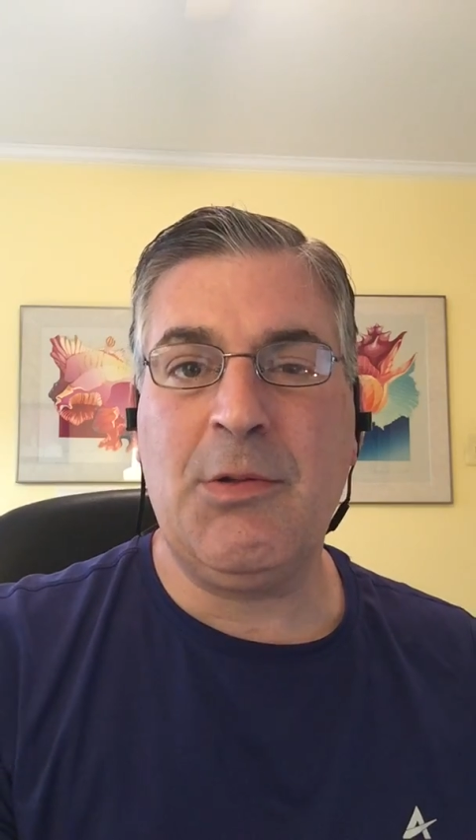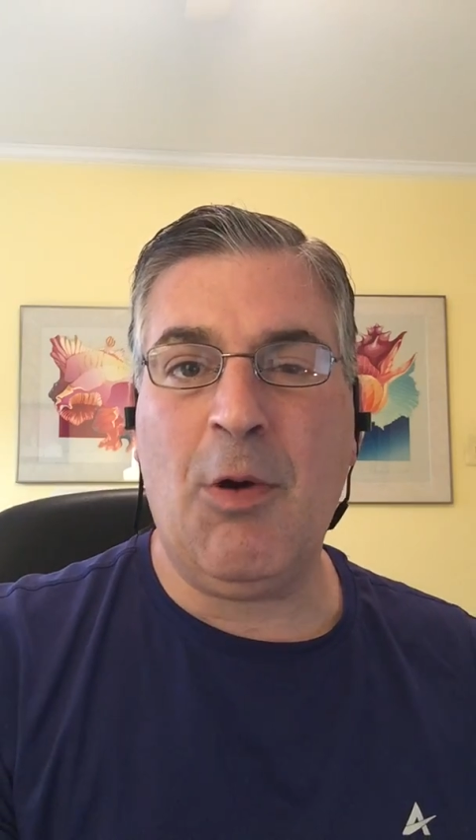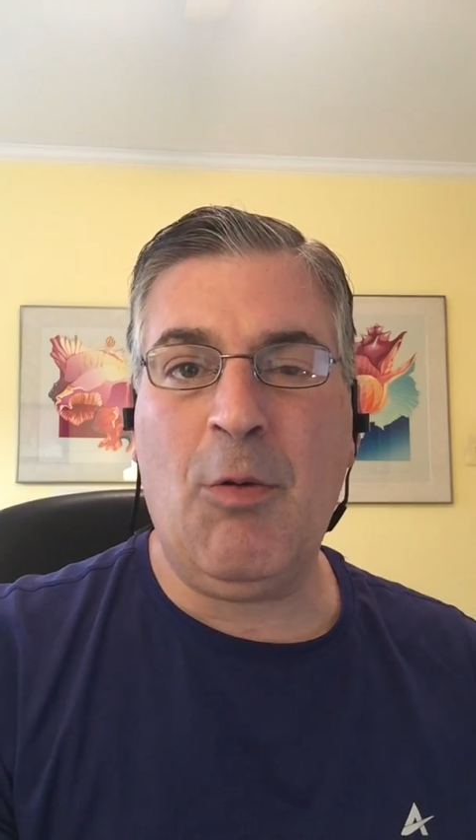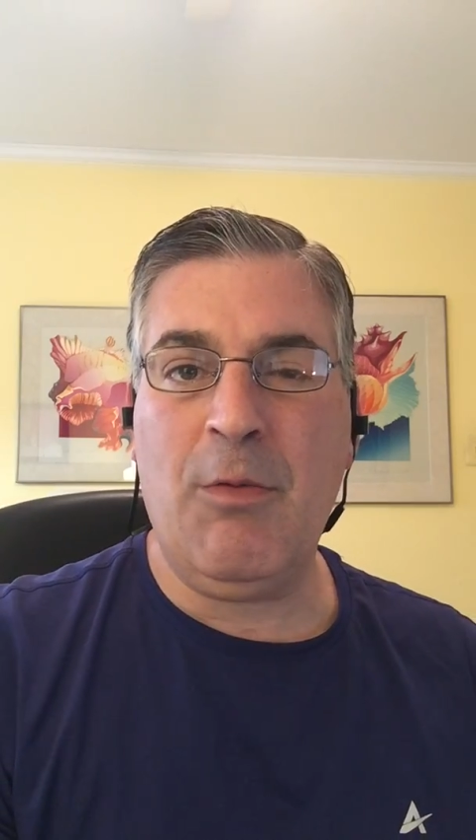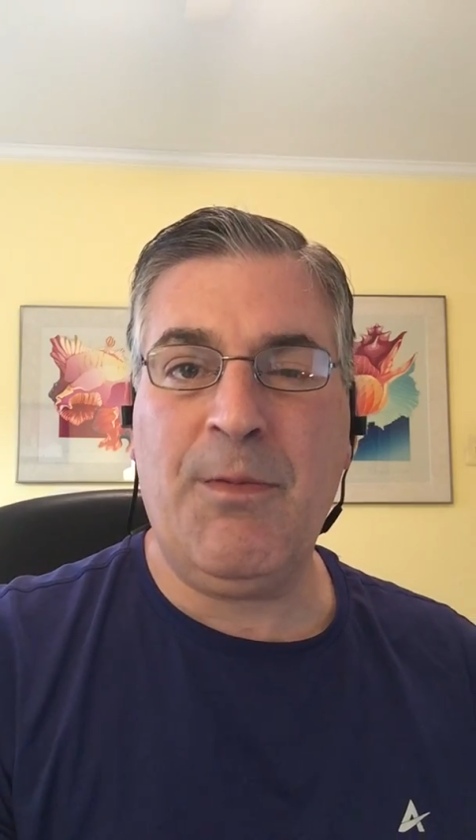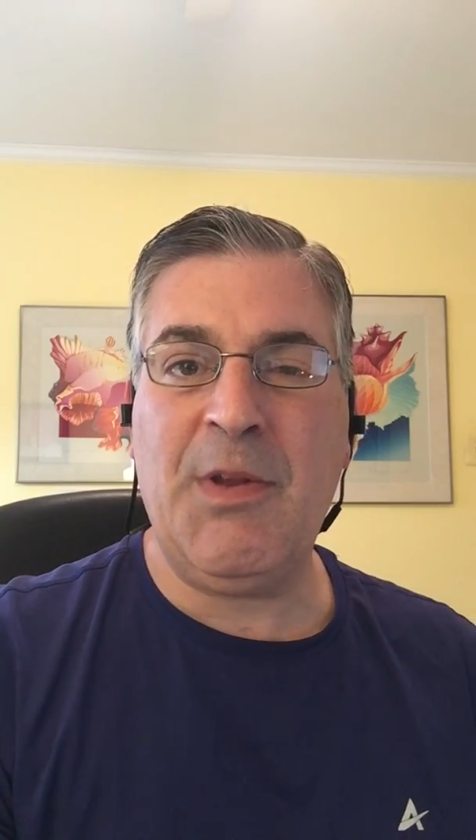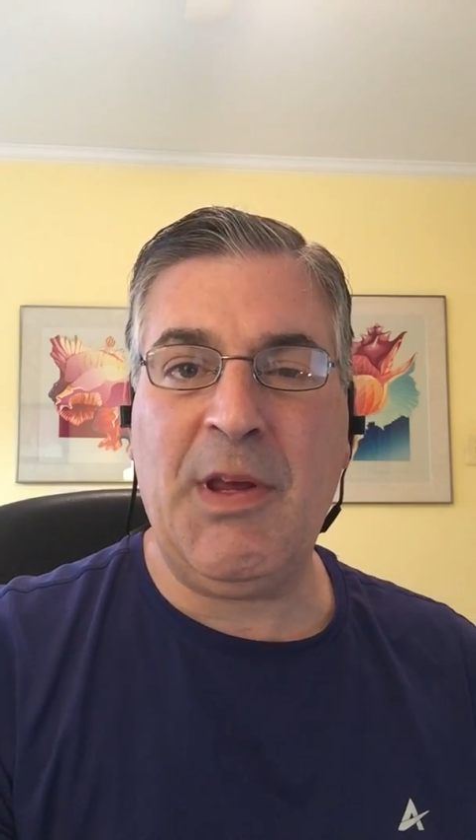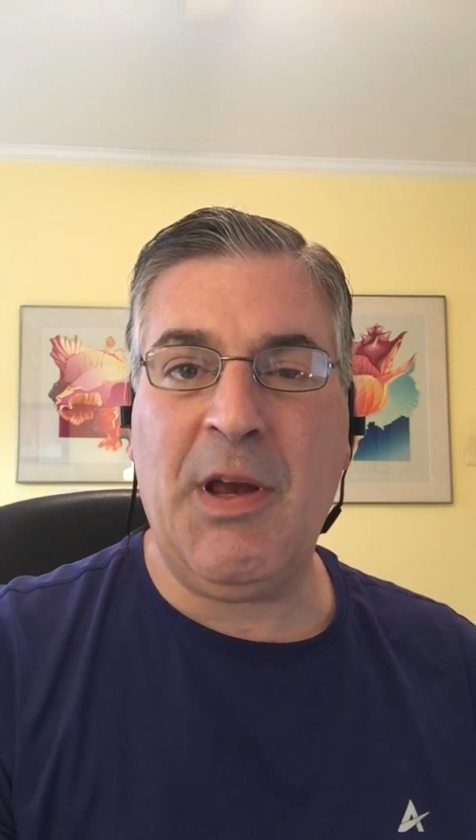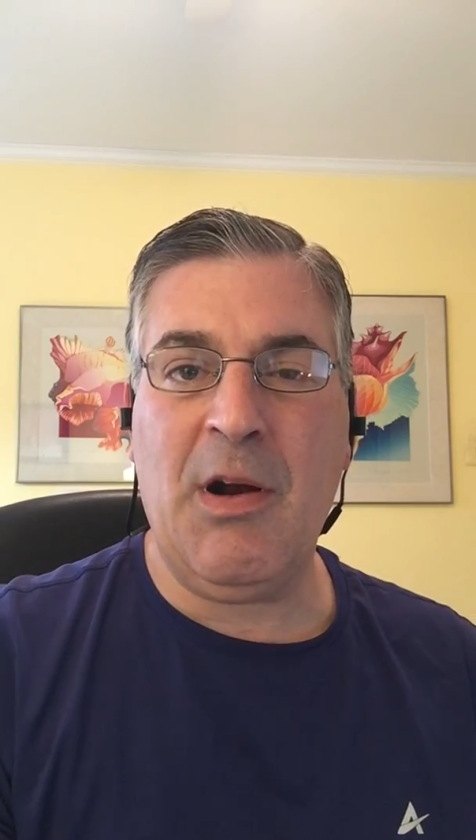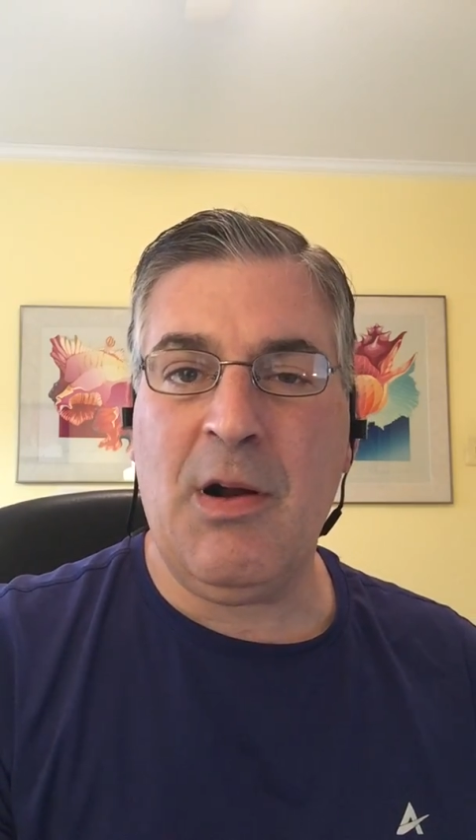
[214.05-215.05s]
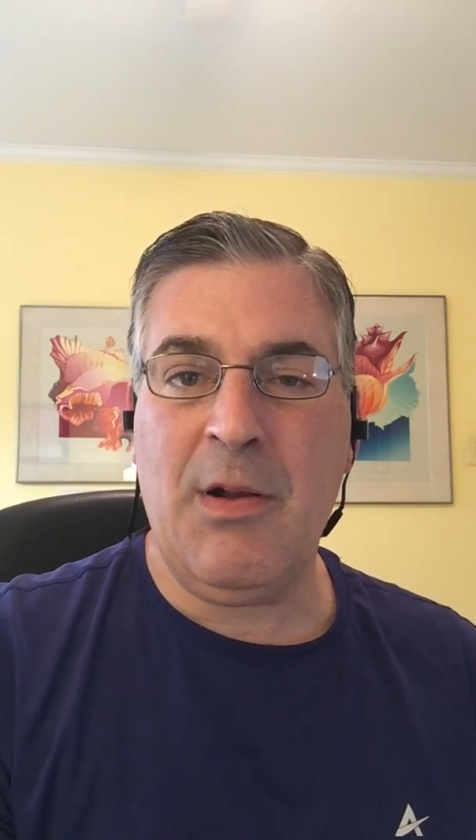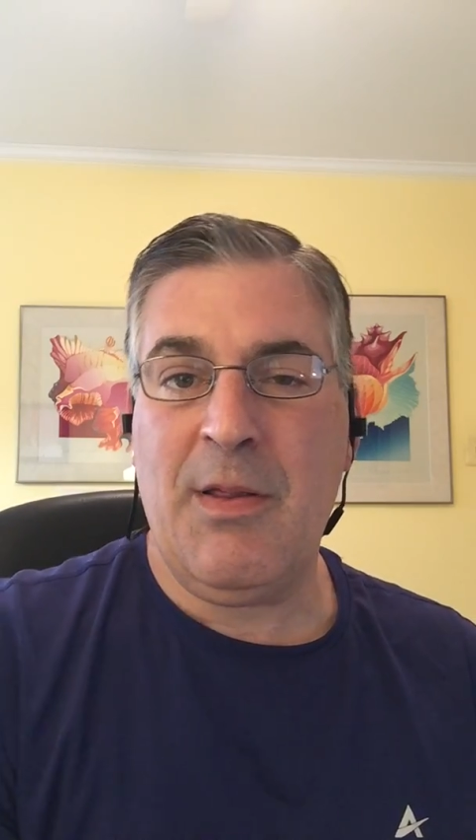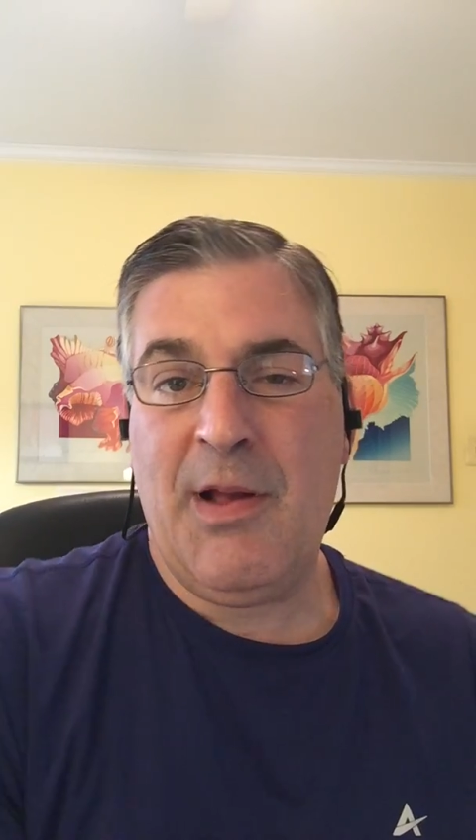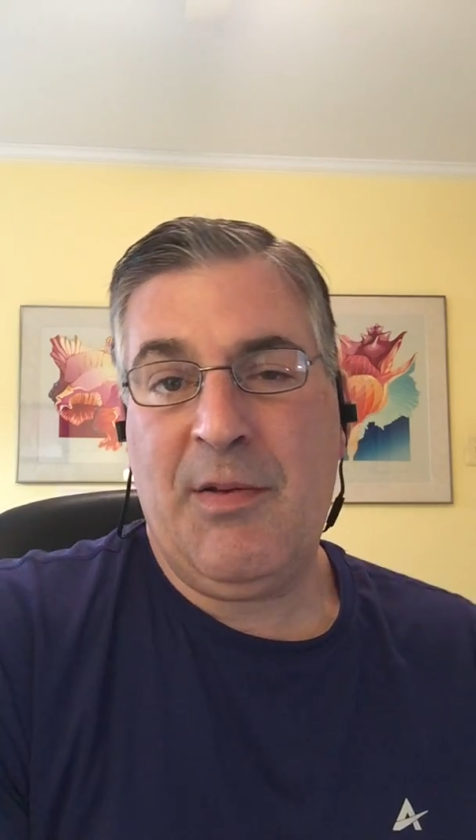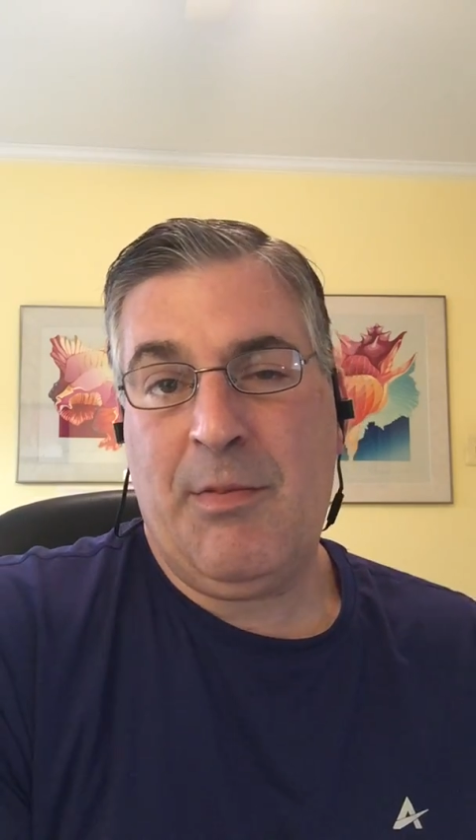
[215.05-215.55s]
goal for the year,
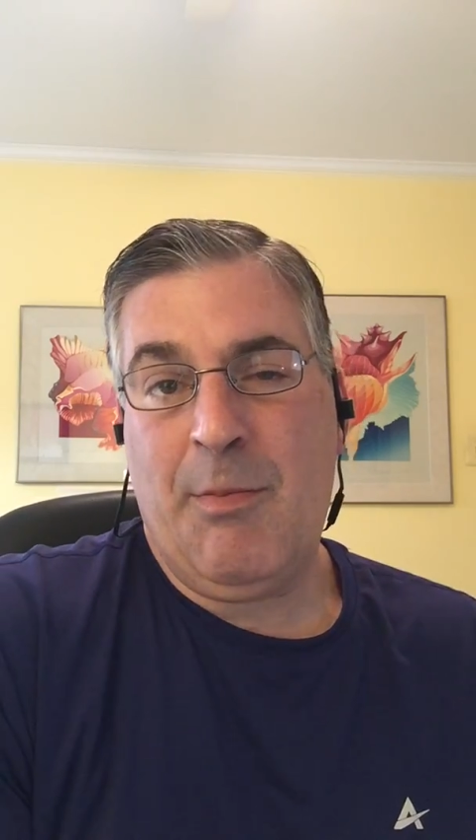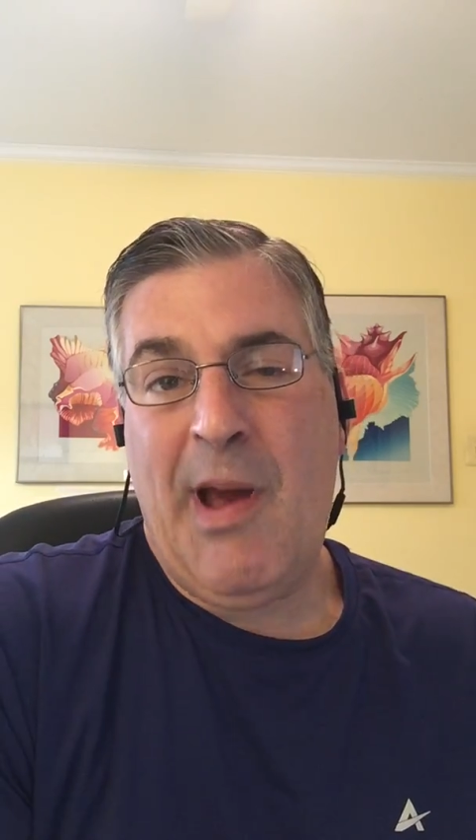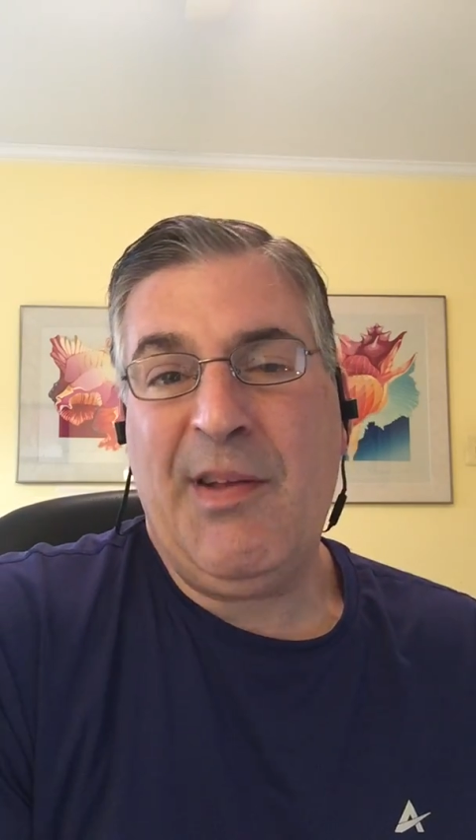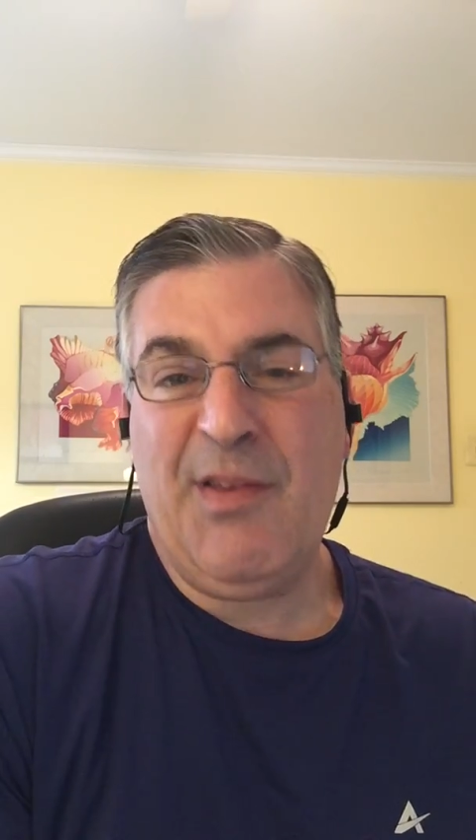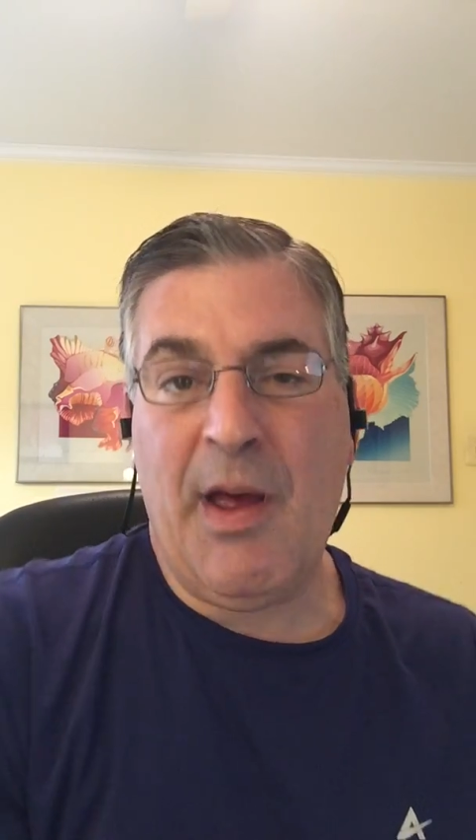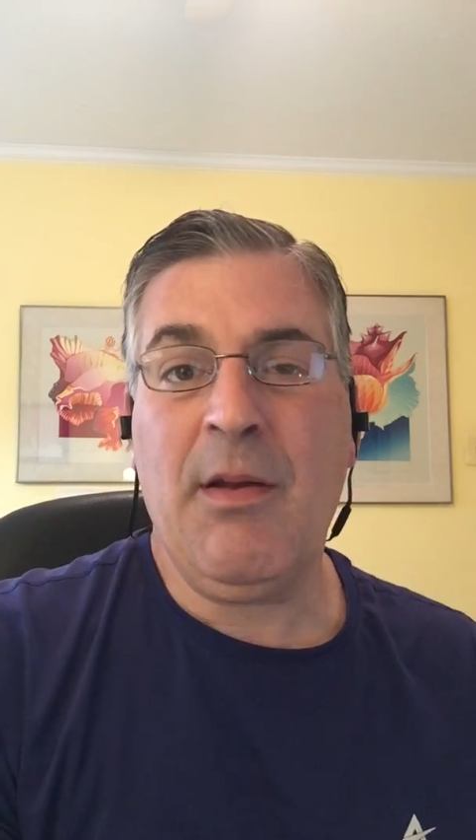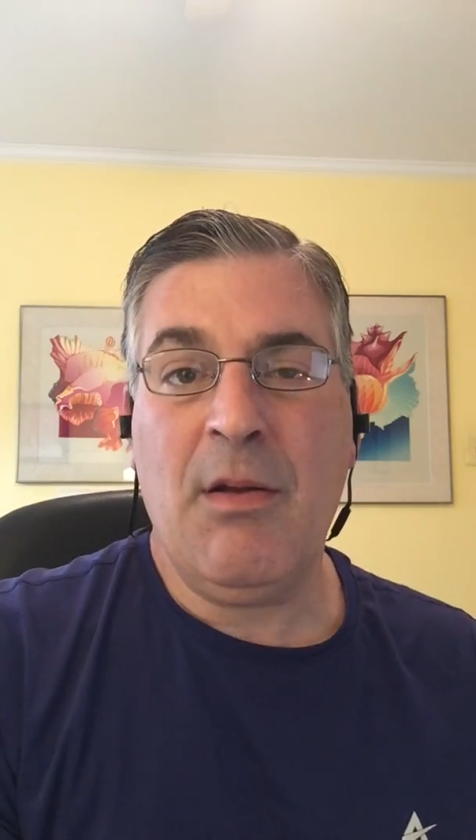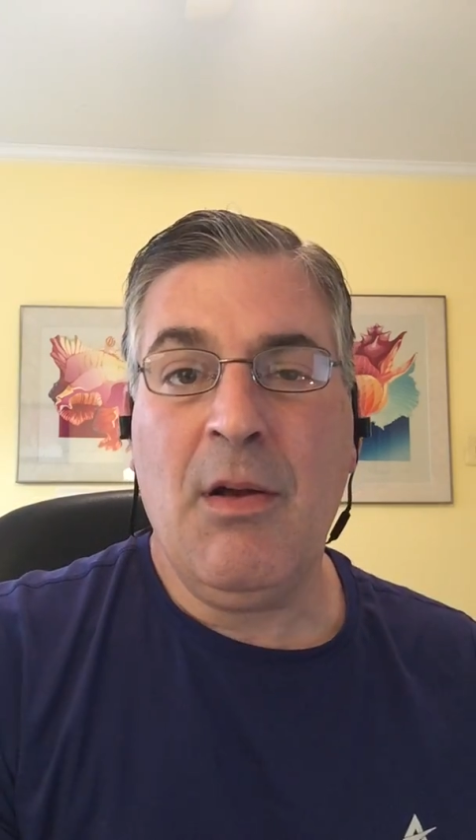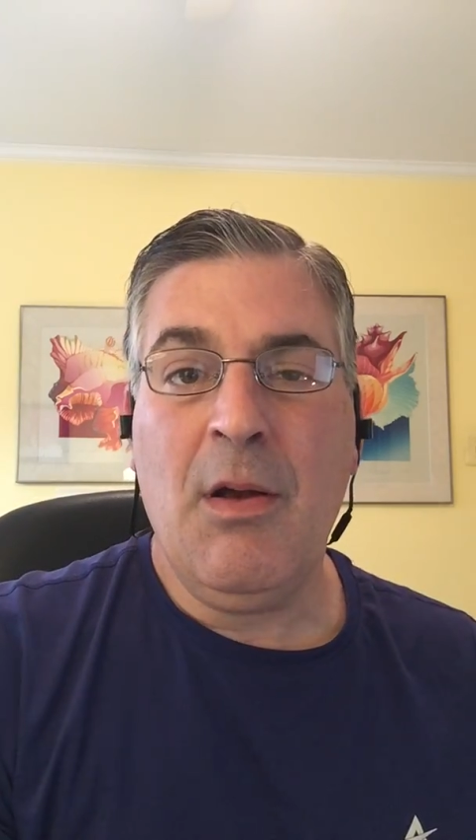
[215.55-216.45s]
that's mindset.